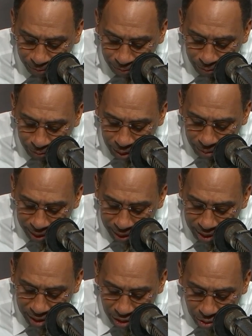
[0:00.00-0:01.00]
Police
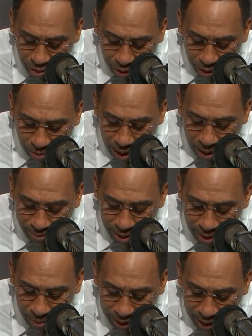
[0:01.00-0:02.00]
searched the crime scene with
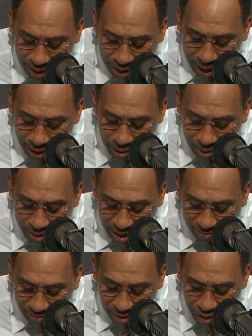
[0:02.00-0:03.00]
K-9 units after
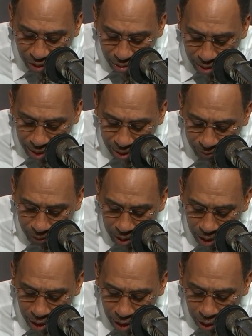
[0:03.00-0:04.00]
the shooting.
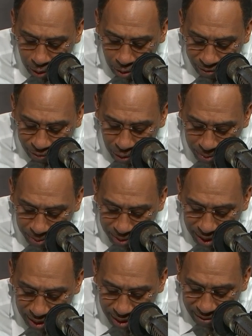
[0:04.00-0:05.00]
Law enforcement said the
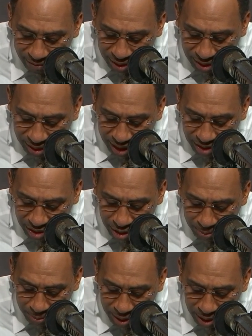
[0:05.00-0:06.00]
investigation has been
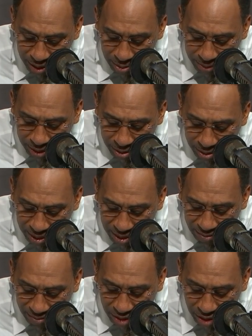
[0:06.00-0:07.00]
hindered because many of the
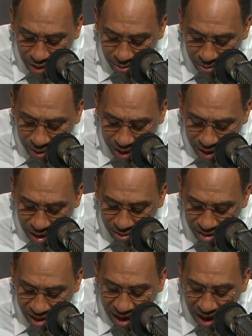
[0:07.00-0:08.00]
security cameras
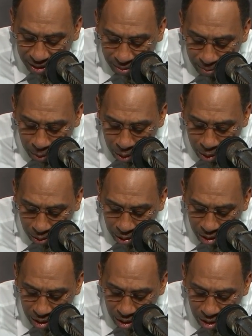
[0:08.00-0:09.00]
at the mall
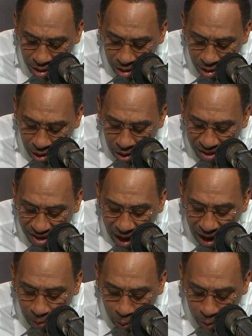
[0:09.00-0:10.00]
are not
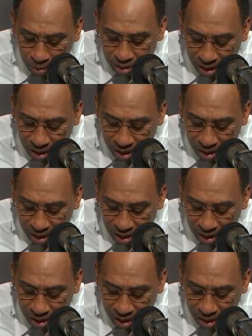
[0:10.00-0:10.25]
working.